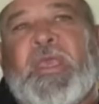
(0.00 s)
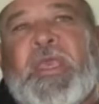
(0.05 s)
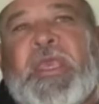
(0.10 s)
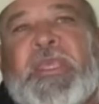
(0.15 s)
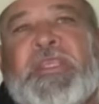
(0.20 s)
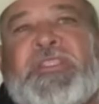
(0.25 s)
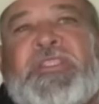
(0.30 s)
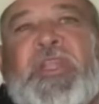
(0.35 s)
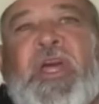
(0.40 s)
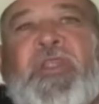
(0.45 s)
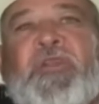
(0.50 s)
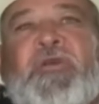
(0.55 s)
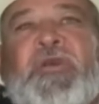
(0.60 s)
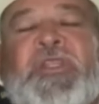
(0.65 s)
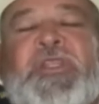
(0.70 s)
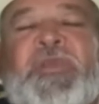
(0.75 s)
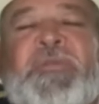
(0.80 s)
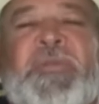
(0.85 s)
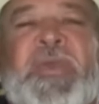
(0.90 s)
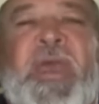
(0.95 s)
It's not
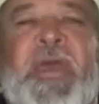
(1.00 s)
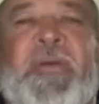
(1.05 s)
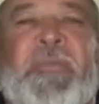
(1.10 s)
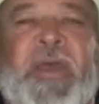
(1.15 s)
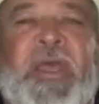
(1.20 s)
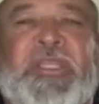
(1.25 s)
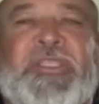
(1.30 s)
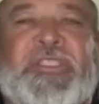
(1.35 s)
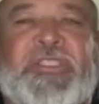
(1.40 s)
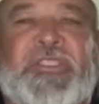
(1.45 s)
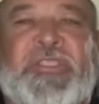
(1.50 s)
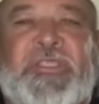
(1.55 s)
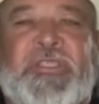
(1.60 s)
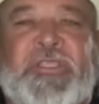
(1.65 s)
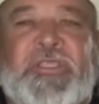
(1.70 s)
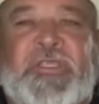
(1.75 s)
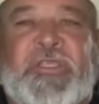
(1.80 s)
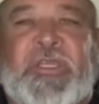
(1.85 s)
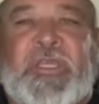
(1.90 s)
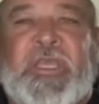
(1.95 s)
going to be a match
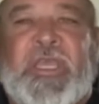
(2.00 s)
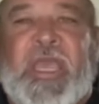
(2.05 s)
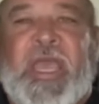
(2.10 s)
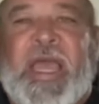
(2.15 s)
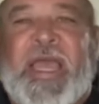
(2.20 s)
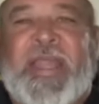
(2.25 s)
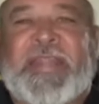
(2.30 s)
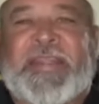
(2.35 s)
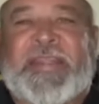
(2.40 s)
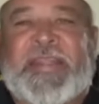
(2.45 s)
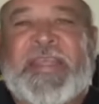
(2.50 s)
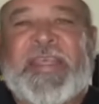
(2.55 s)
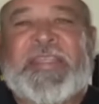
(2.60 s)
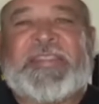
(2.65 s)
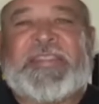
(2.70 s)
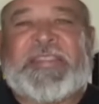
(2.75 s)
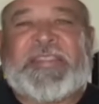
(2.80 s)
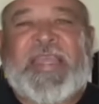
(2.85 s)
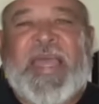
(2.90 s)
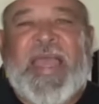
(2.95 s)
at
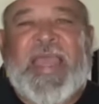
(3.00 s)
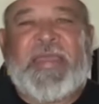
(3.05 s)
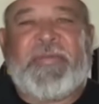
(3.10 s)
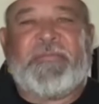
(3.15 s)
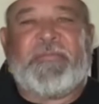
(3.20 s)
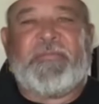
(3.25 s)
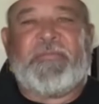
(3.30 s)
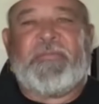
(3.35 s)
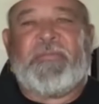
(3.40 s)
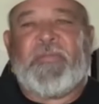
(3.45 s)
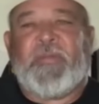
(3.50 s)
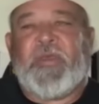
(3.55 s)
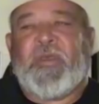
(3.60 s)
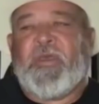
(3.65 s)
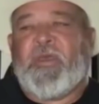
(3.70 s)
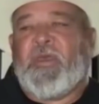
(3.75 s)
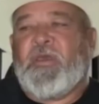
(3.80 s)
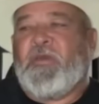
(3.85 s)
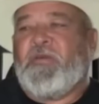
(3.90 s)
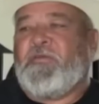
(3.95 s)
this time
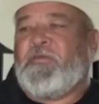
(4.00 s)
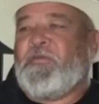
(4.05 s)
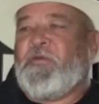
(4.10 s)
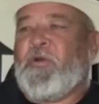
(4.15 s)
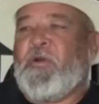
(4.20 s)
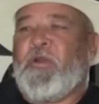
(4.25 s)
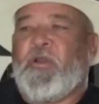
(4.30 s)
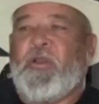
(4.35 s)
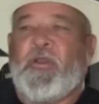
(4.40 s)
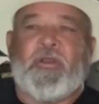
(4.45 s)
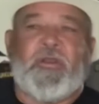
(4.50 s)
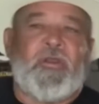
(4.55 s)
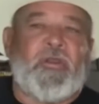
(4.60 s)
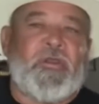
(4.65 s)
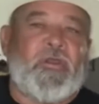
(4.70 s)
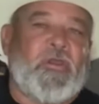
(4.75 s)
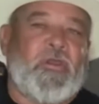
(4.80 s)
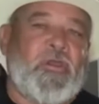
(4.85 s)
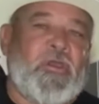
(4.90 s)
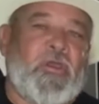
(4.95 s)
for
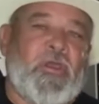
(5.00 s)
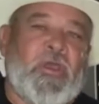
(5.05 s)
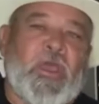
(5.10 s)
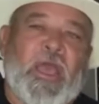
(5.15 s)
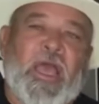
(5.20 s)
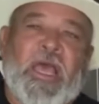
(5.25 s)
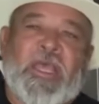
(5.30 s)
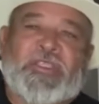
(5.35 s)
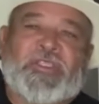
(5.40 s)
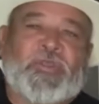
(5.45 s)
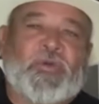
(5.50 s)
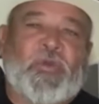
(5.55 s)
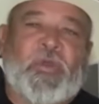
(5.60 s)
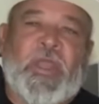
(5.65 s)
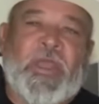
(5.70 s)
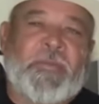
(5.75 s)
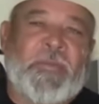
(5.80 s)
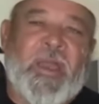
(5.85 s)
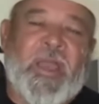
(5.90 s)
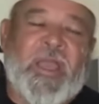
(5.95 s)

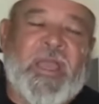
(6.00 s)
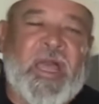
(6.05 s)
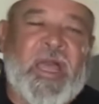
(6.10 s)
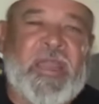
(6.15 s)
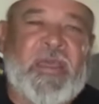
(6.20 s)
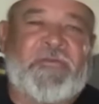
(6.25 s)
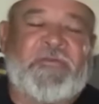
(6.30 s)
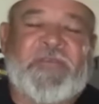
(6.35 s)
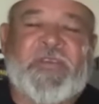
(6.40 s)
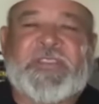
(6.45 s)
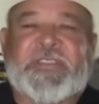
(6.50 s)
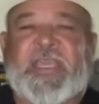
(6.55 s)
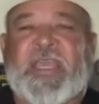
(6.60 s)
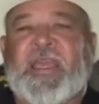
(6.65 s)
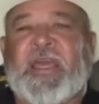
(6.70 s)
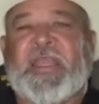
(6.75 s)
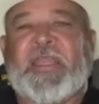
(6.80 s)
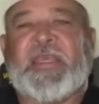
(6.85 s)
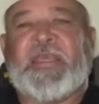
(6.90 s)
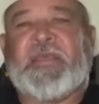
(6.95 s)
Asule McCullough
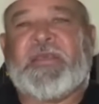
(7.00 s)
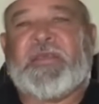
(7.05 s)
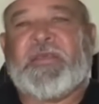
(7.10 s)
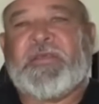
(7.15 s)
physically.